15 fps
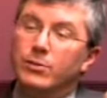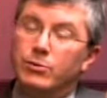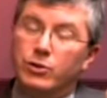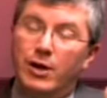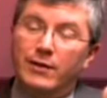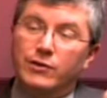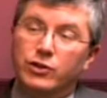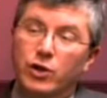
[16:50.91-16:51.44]
I mean,
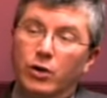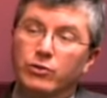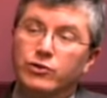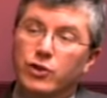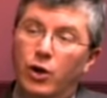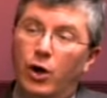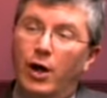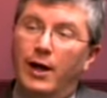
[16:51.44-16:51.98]
you have
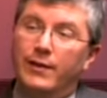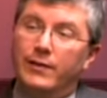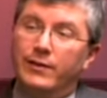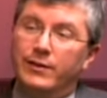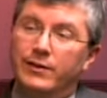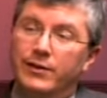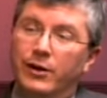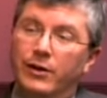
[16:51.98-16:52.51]
adults
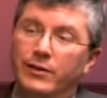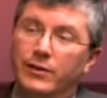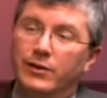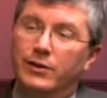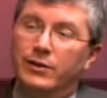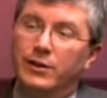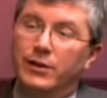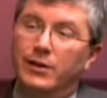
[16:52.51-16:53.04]
on, on
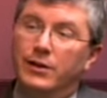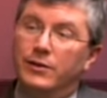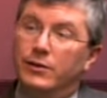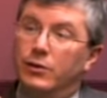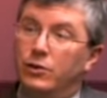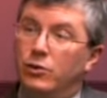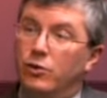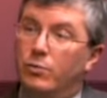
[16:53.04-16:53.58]
the,
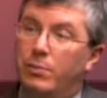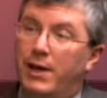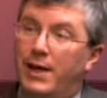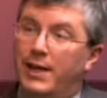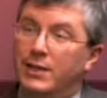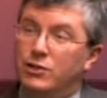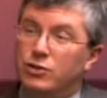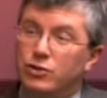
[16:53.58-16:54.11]
the youth
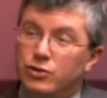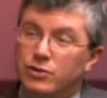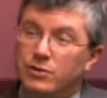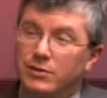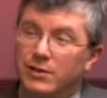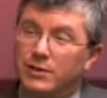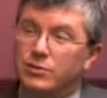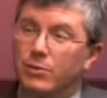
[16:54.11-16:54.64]
page
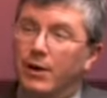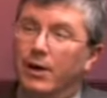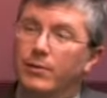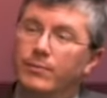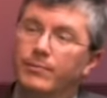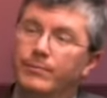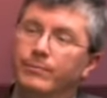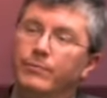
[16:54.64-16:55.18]
mm-hmm, as well?
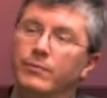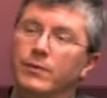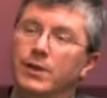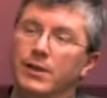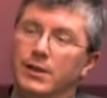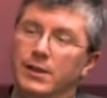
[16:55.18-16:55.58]
Yeah. yeah, it's